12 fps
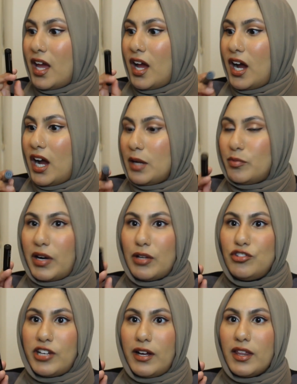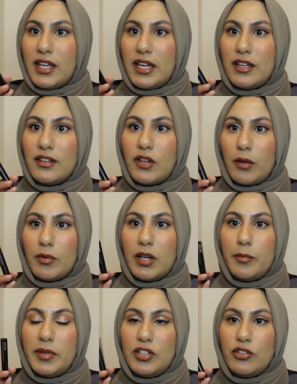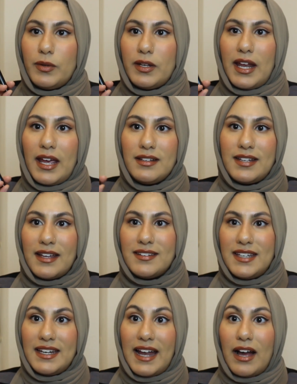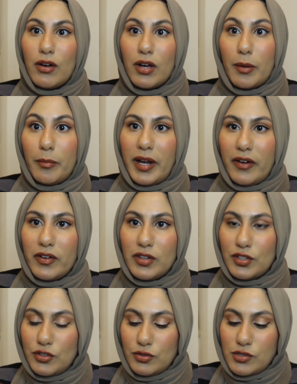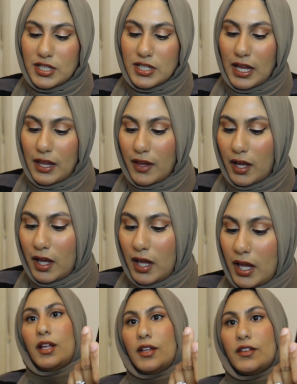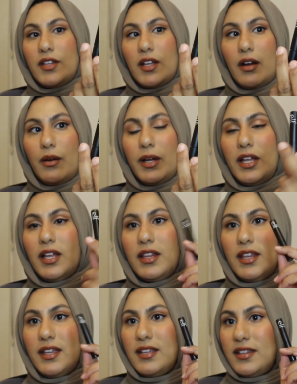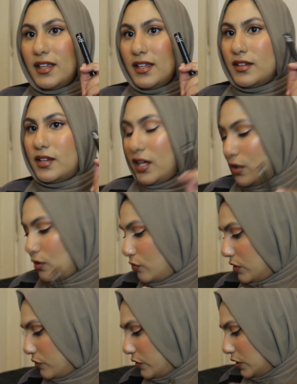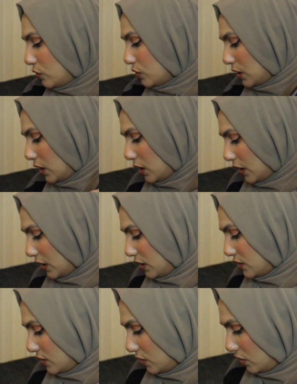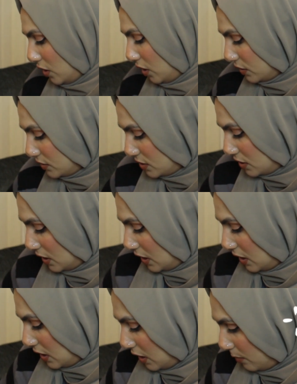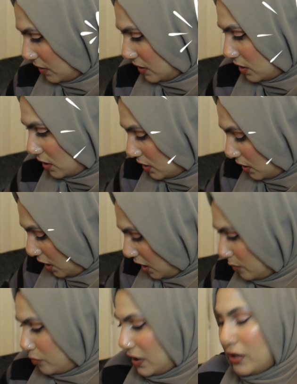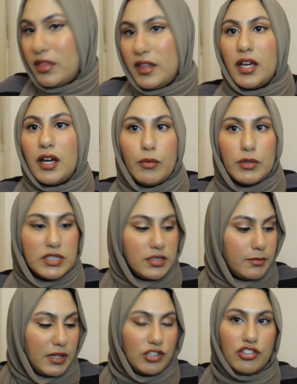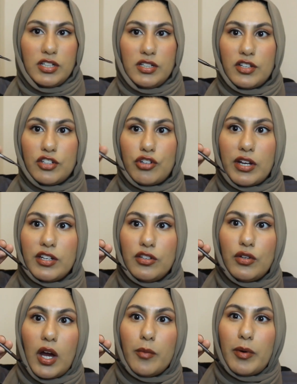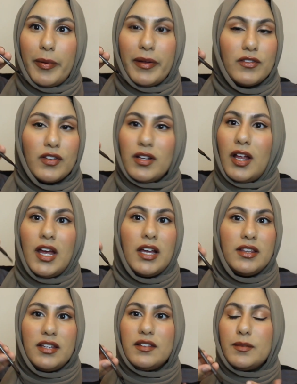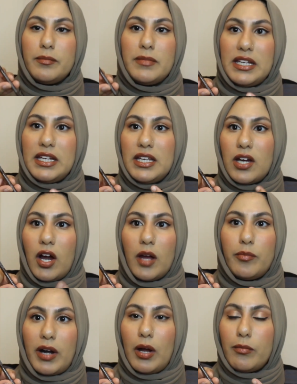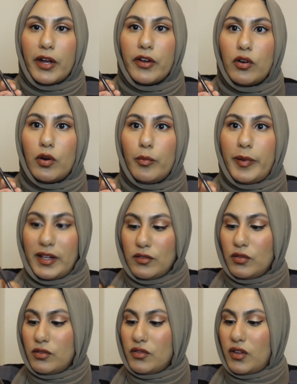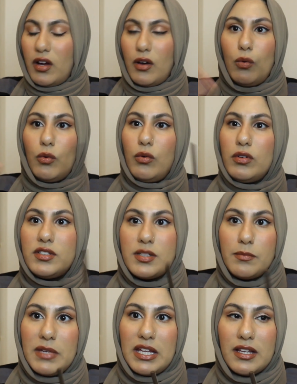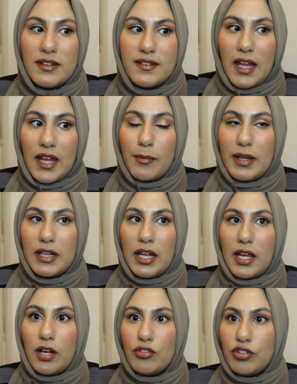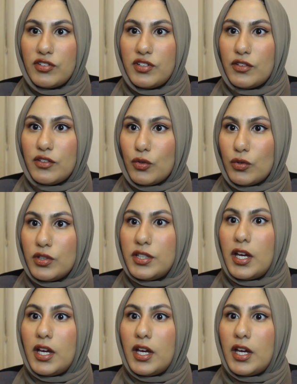eyebrow gel thing, so I'm going to be doing a test it out, comparing the two together. So this is really, really good. I like it a lot. The other eyebrow thing I want to mention is I tried a new eyebrow pencil. These mini eyebrow micro pencils are all to me the same, and they are just as good.